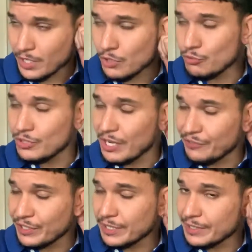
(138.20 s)
you
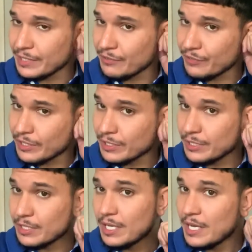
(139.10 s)

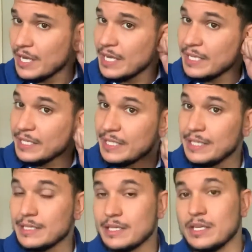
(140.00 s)
definitely
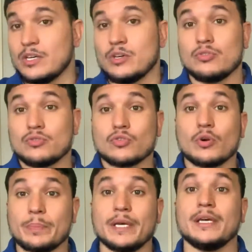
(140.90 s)
need to
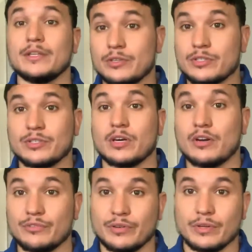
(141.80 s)
start paying your
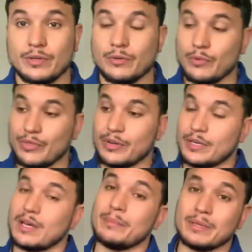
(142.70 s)
stuff with an
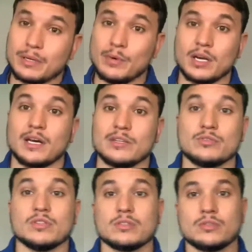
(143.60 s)
account. I mean, come on guys,
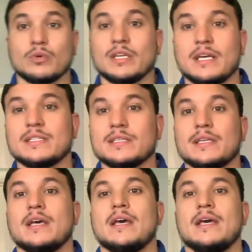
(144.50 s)
this is 2019.
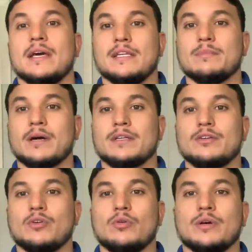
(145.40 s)
Anybody
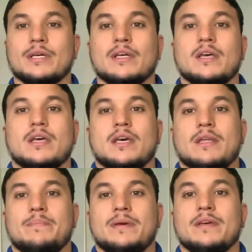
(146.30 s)
going
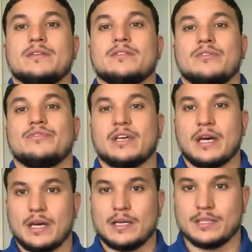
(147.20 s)
and paying stuff
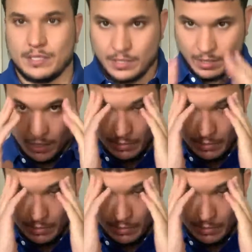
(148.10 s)
cash, I